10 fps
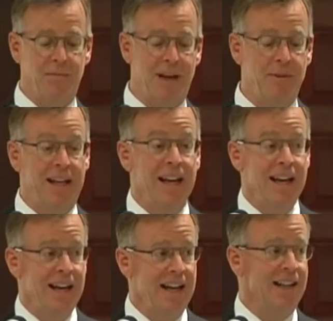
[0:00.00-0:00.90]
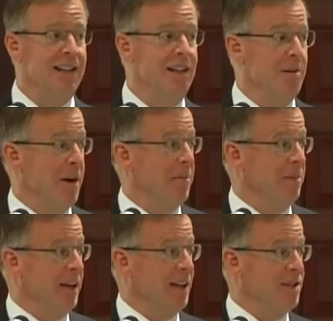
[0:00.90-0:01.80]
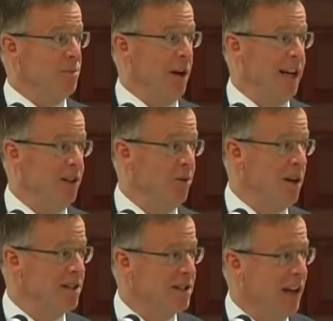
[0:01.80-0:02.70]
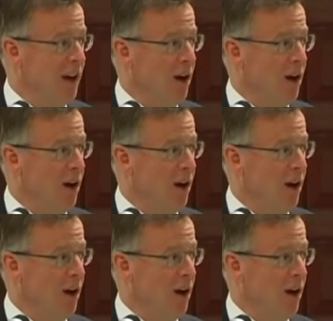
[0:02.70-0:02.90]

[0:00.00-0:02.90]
and maybe he could come up and explain to us